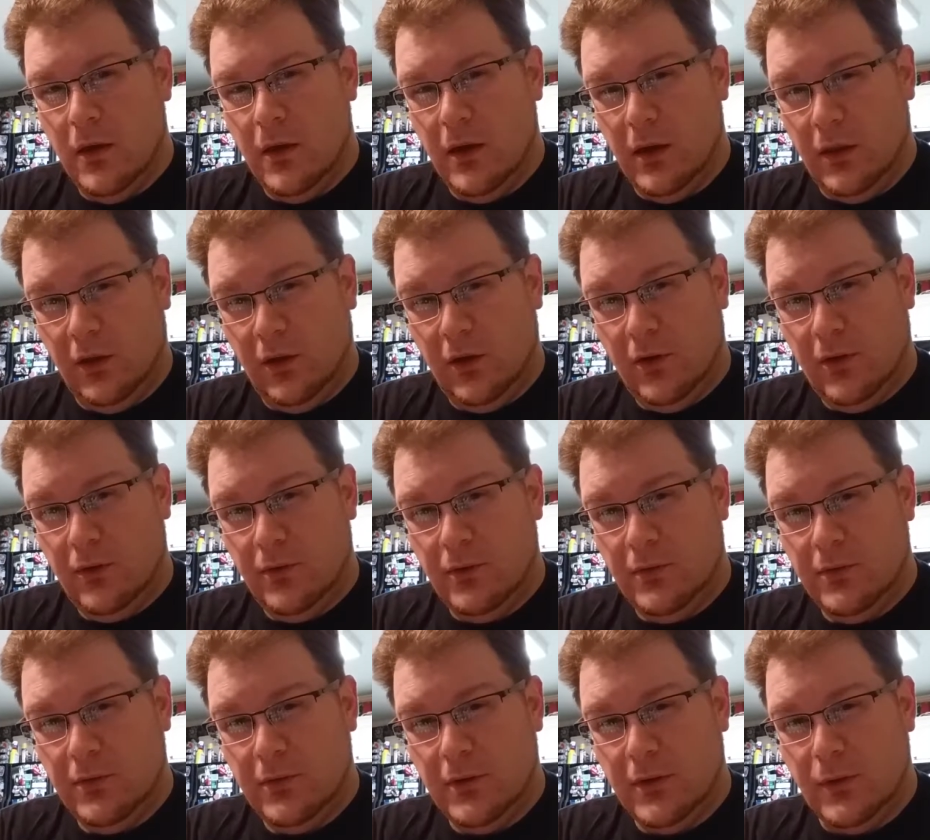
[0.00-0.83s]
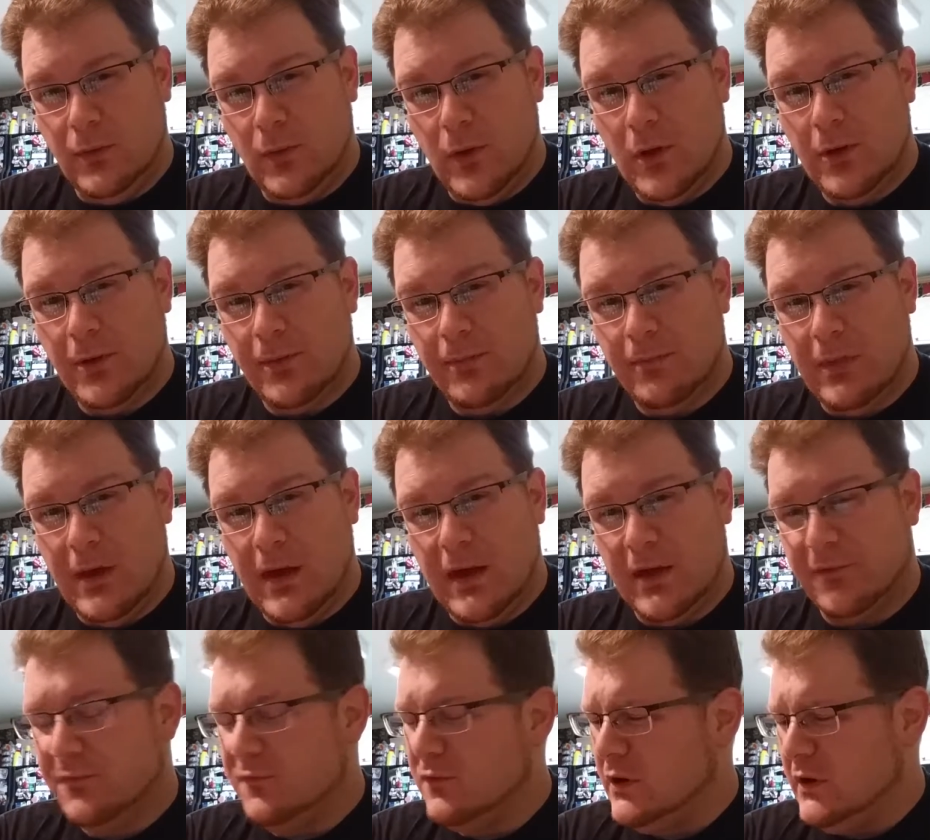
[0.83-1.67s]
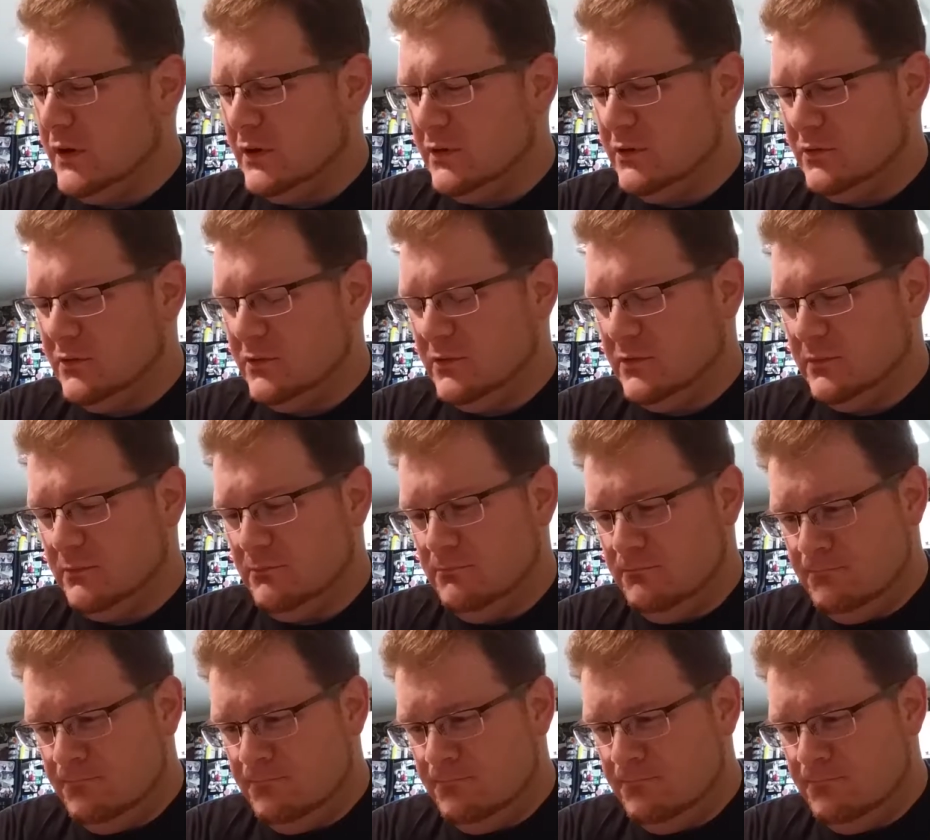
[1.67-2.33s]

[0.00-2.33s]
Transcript: Hello and welcome back, friends.